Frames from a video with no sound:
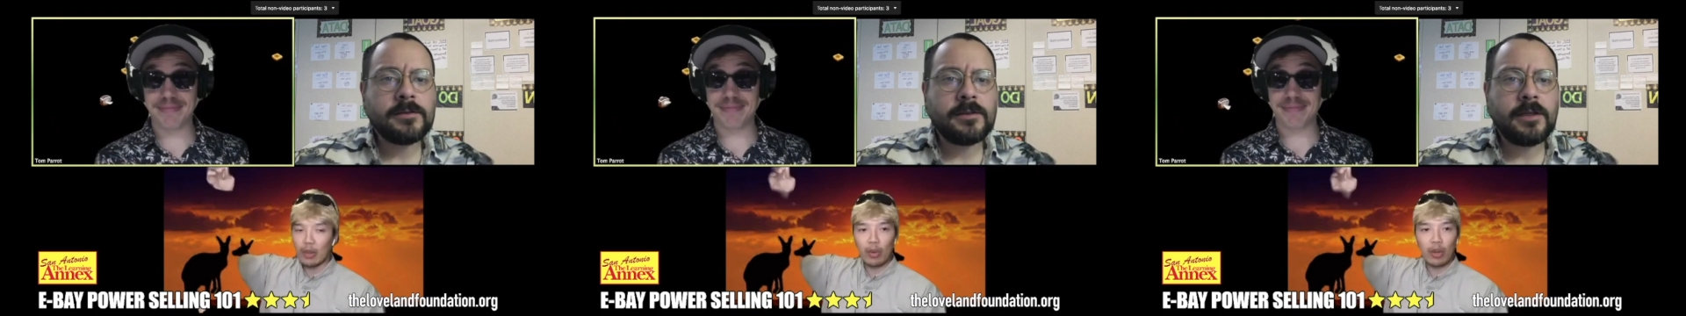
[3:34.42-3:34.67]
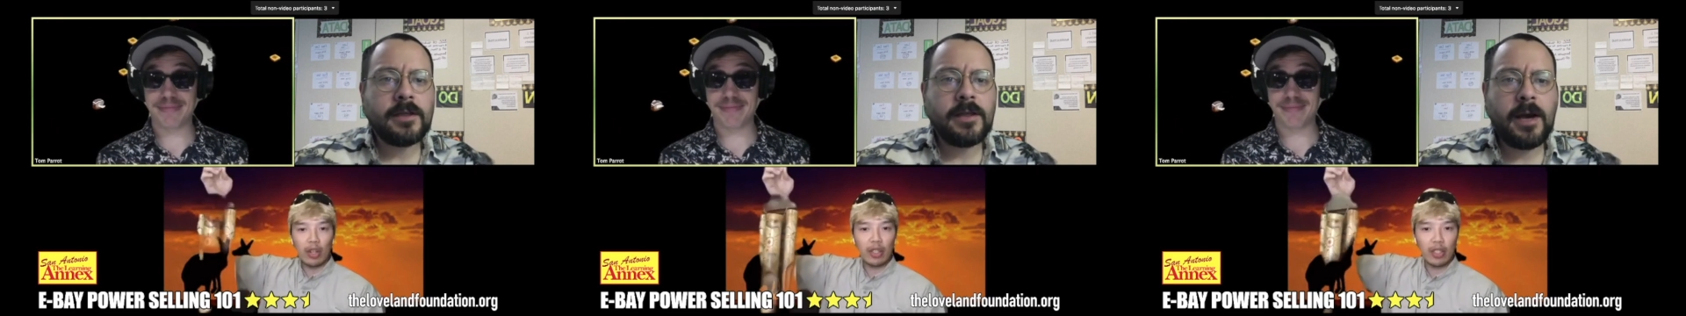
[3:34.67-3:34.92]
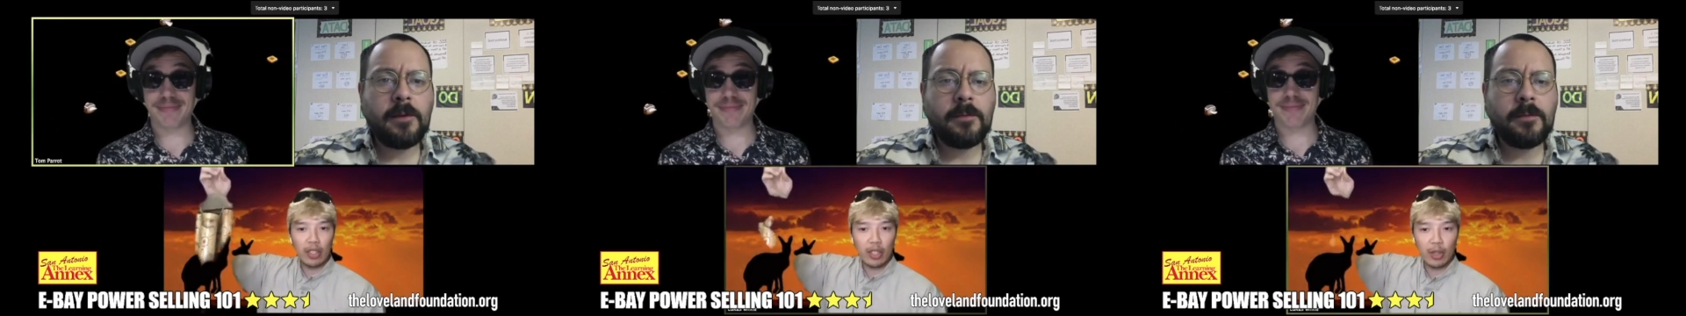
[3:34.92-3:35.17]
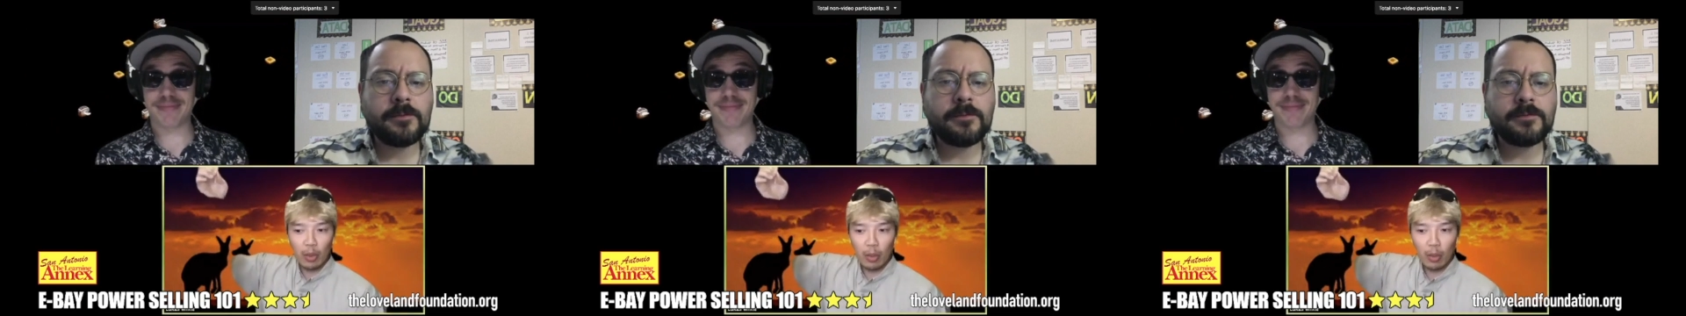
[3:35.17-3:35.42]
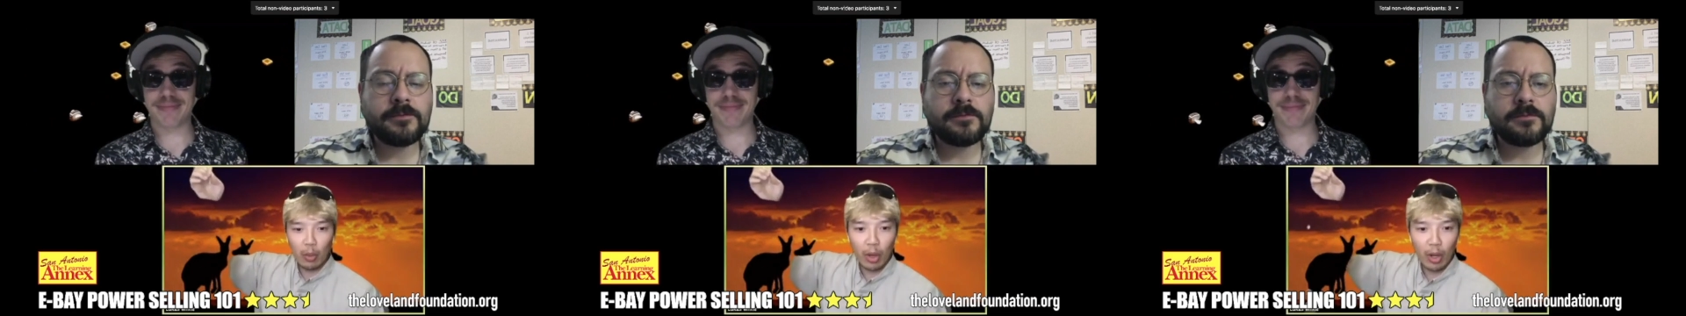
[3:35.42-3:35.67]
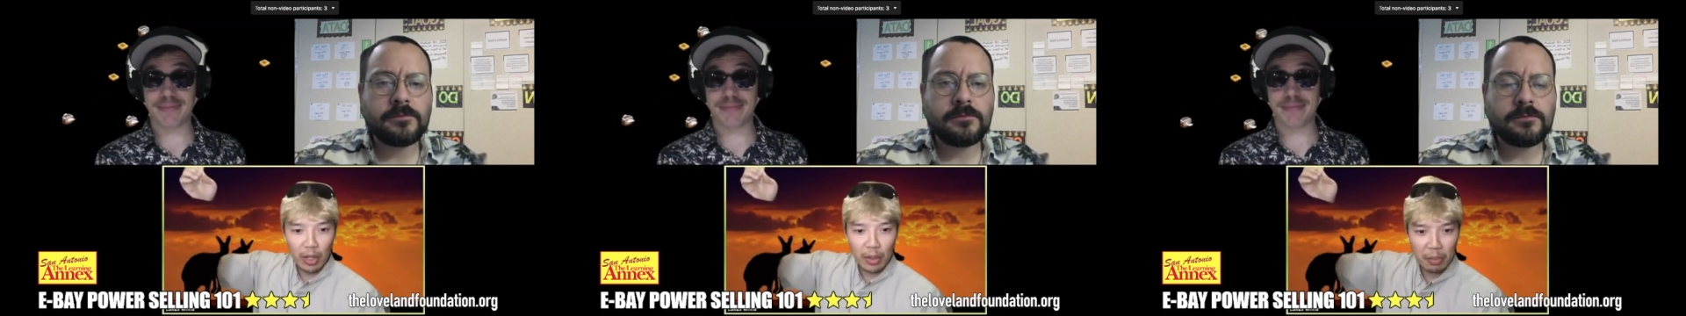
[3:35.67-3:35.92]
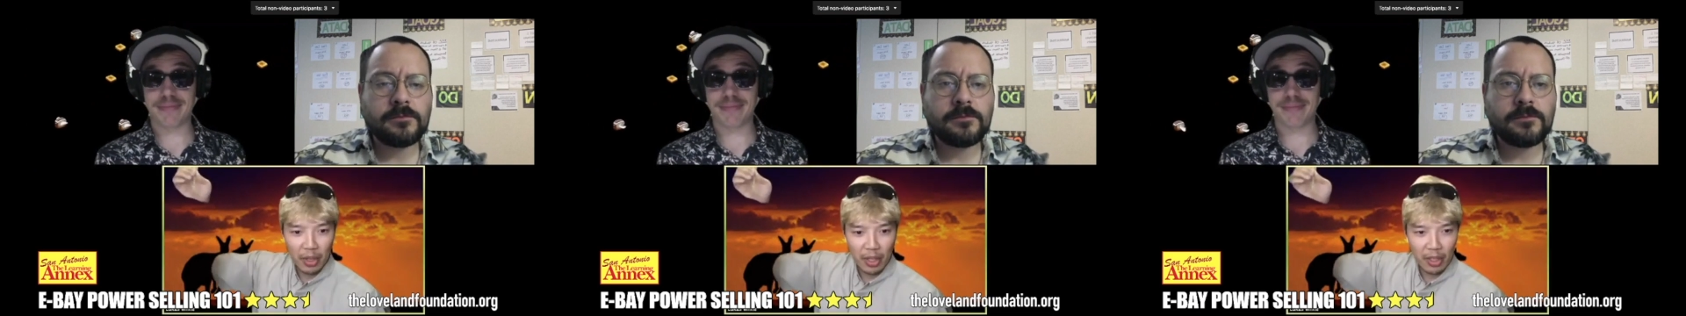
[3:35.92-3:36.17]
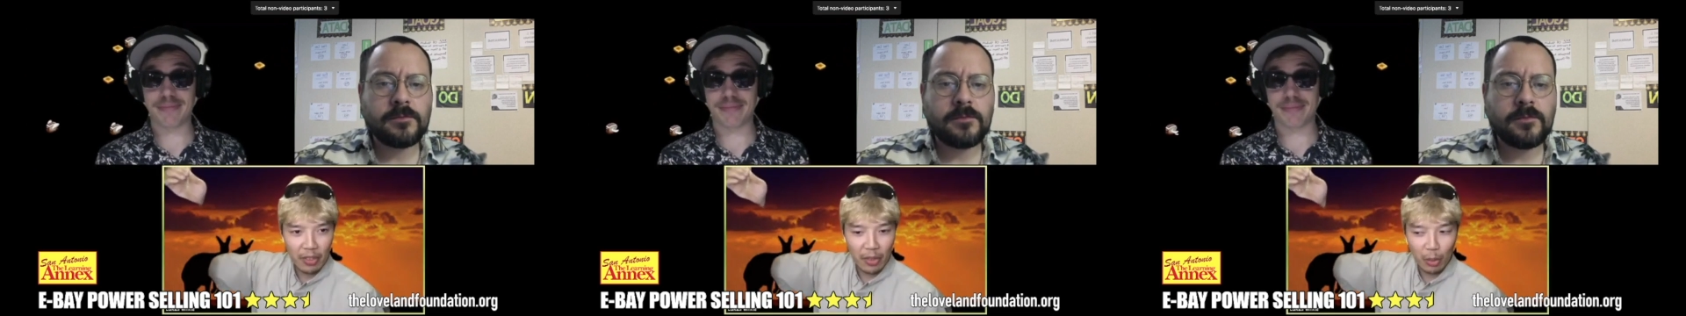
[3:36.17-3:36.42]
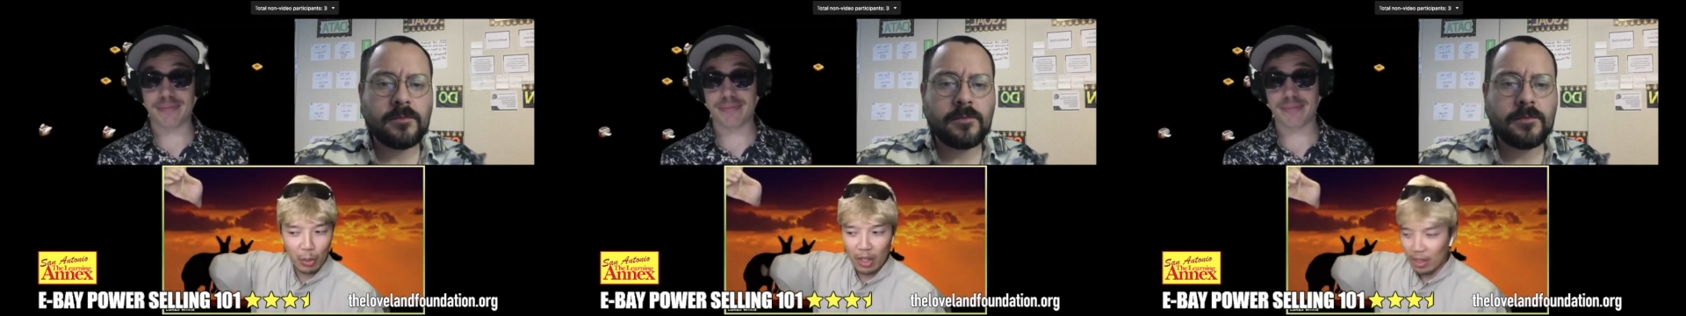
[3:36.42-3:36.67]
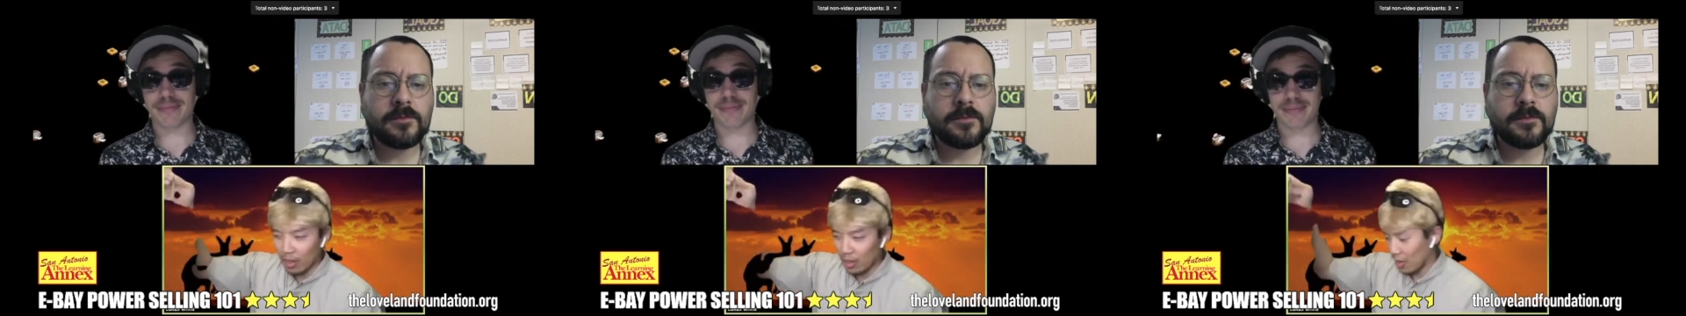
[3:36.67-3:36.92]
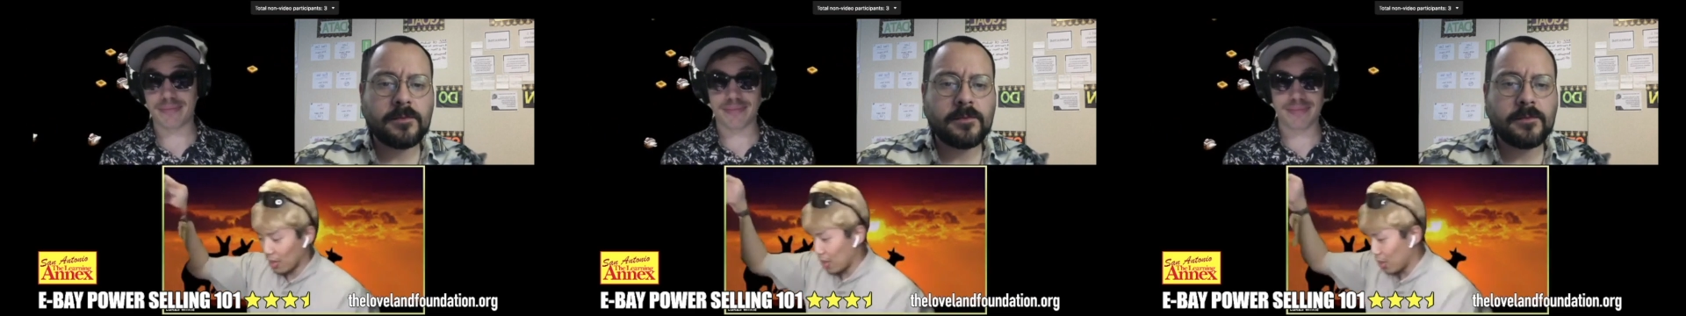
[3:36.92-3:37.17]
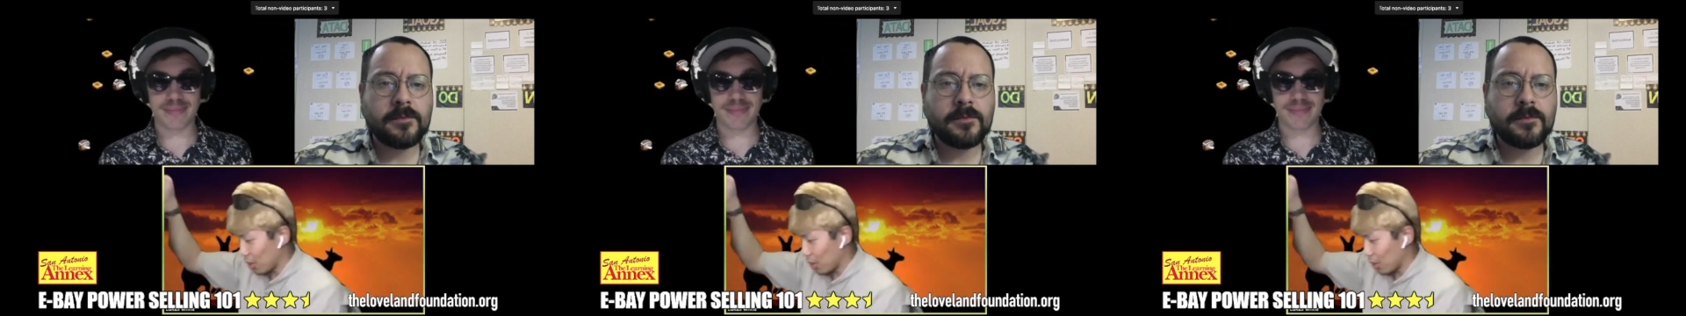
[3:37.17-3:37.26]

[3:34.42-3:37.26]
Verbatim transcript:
Speaker 1: Now, hey, right in his wallet bee, if you will.